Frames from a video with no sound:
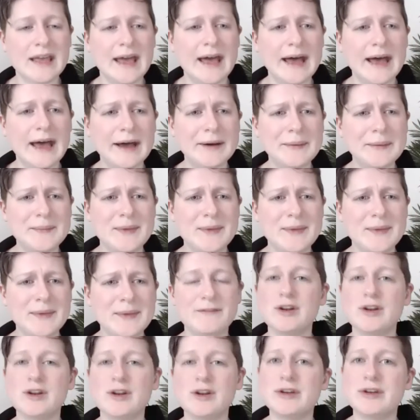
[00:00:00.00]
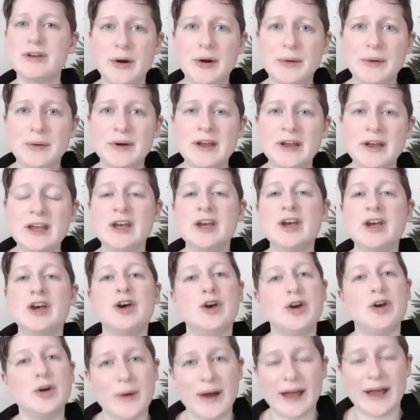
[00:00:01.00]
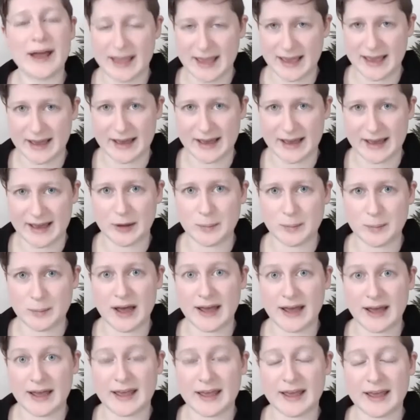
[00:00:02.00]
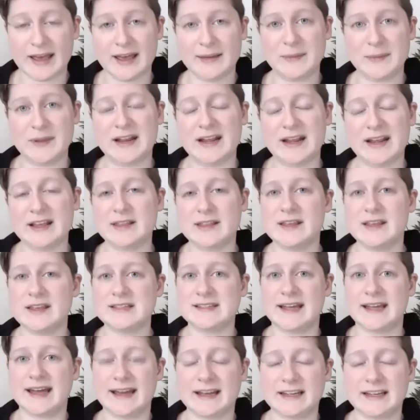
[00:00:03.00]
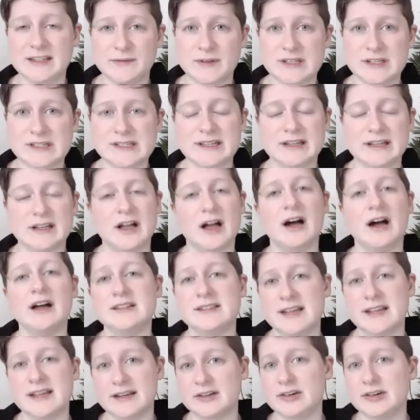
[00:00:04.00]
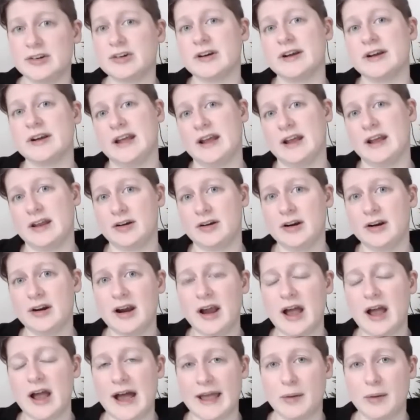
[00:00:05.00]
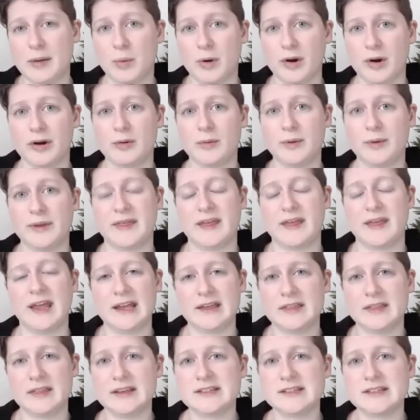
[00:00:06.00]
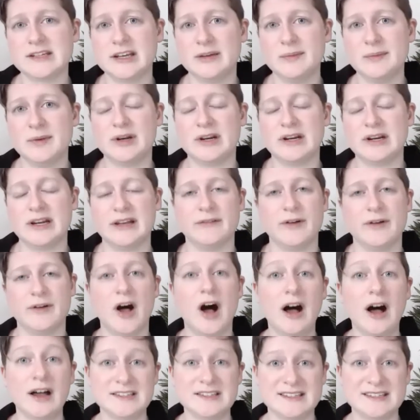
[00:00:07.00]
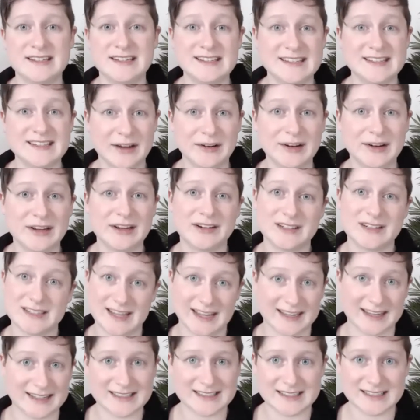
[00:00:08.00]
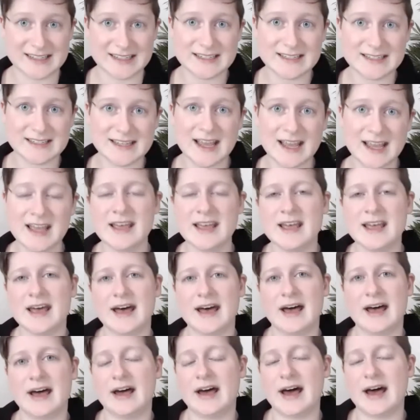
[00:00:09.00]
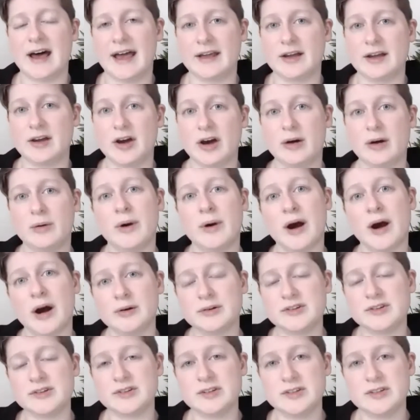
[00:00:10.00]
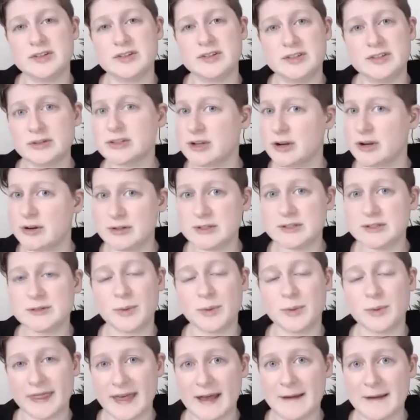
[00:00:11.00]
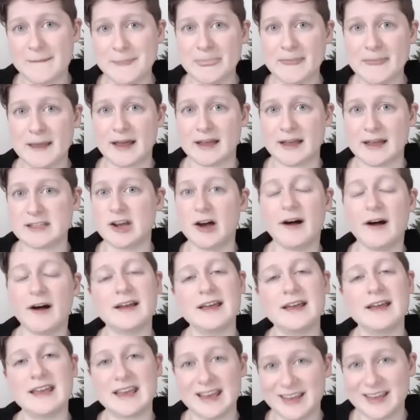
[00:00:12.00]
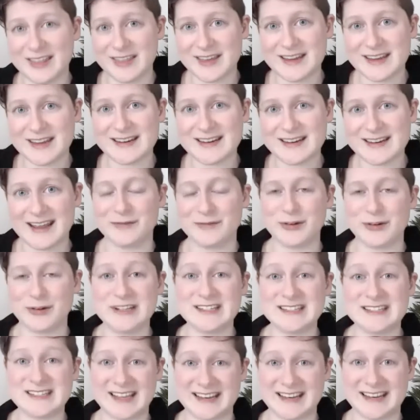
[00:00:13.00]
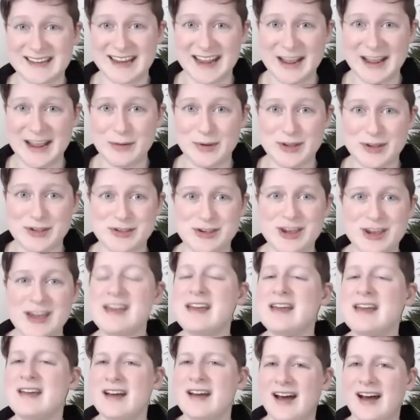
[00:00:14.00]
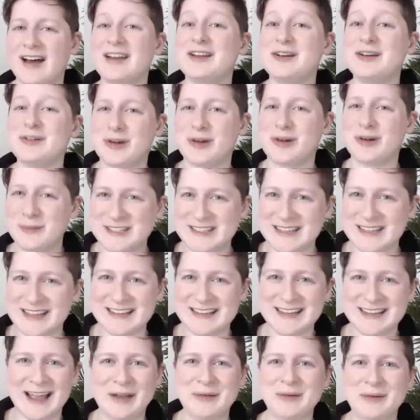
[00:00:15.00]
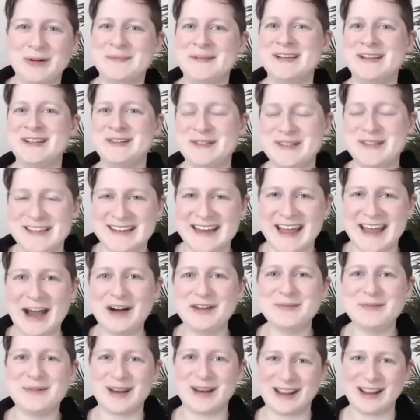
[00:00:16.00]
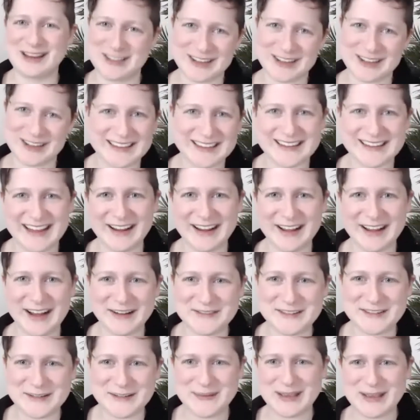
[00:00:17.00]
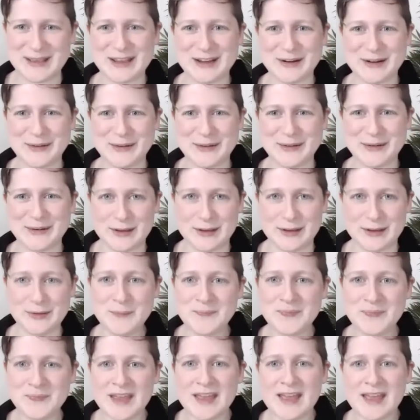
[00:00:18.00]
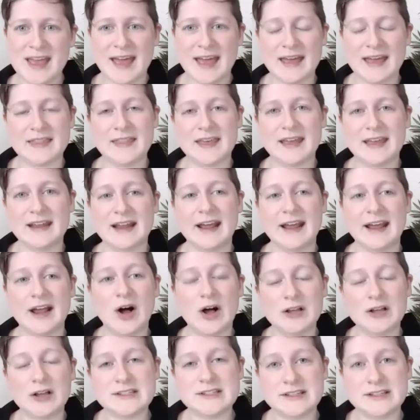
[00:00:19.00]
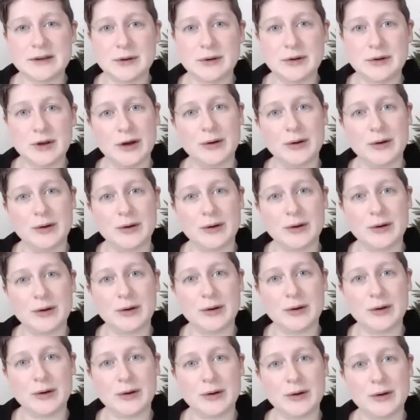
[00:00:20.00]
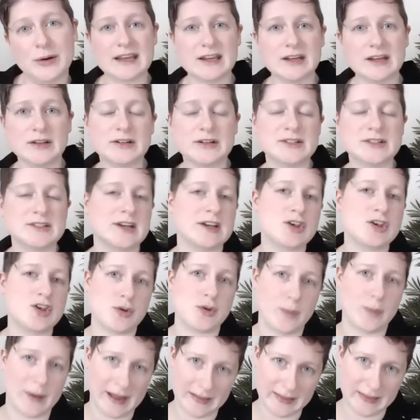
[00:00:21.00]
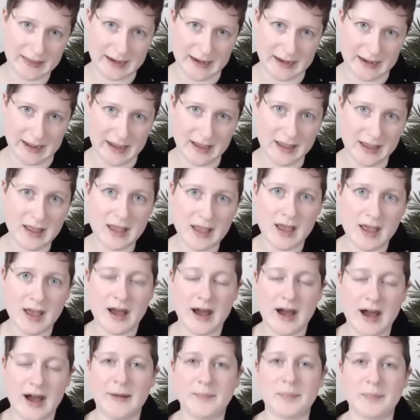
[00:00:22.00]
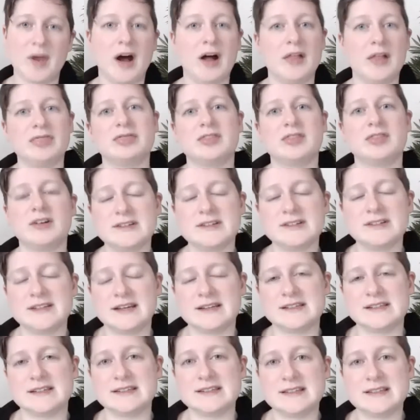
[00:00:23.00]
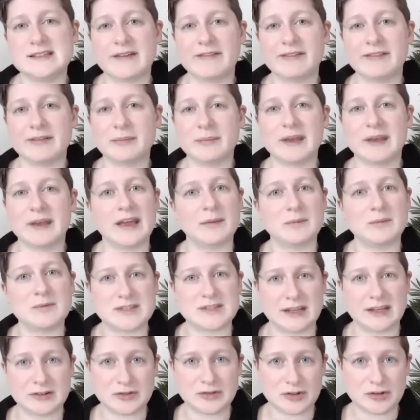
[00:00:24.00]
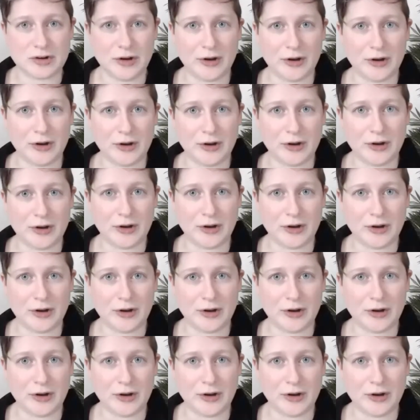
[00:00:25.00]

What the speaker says: If you don't know who I am an atheist activist and content creator. I work with the atheist community of Austin down here in Texas. I co-host 2 shows with them, Talk Heathen every Sunday, which on a normal Sunday I would be doing now, but I took the day off to be here with you. And then I also co-host Secular Sexuality on Thursdays at 7 p.m. Central.